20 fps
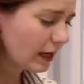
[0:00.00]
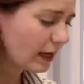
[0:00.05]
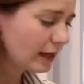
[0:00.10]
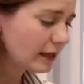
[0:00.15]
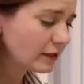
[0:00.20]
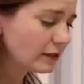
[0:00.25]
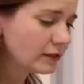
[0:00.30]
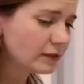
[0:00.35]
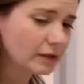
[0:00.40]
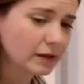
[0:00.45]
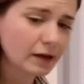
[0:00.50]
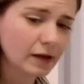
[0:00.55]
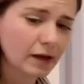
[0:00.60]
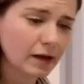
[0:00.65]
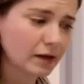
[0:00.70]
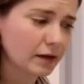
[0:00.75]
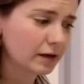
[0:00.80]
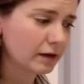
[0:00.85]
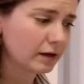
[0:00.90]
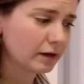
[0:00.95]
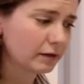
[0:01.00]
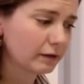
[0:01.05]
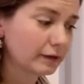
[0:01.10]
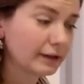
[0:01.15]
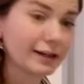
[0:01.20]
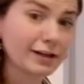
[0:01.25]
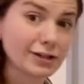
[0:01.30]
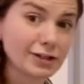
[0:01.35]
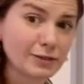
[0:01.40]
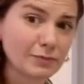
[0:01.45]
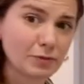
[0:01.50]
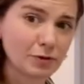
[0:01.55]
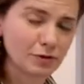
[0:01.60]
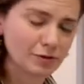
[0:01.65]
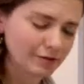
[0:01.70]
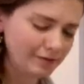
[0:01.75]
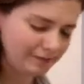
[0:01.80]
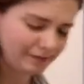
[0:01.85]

is get a spoon.